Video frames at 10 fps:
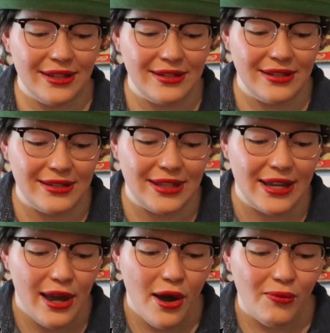This is
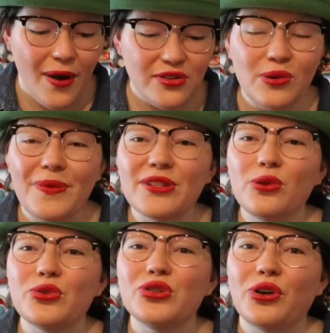the
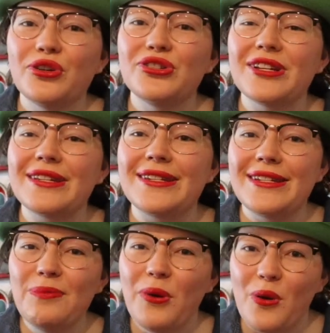Regimental Sergeant
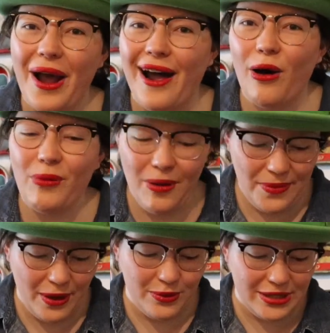Zippo
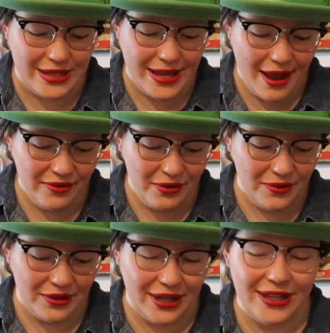album that was never
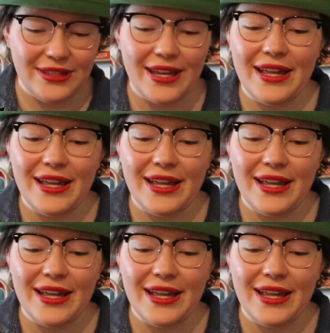released,